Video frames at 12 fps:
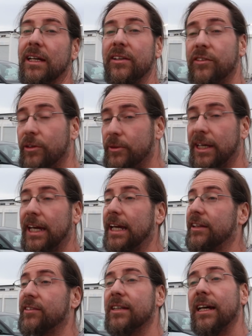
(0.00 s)
It's
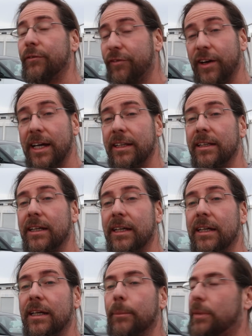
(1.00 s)
okay. It's not fun,
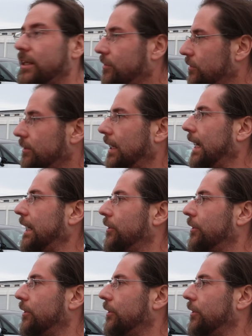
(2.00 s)
but it's okay.